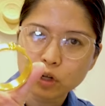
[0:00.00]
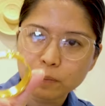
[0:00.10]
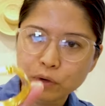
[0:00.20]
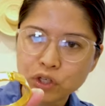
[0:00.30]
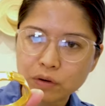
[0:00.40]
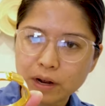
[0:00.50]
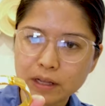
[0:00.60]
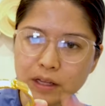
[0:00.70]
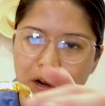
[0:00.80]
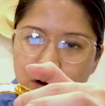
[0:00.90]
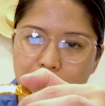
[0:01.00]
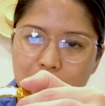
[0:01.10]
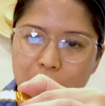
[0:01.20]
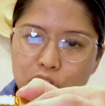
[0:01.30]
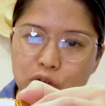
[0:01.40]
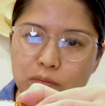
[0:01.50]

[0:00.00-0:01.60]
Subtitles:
So you push it right there and then you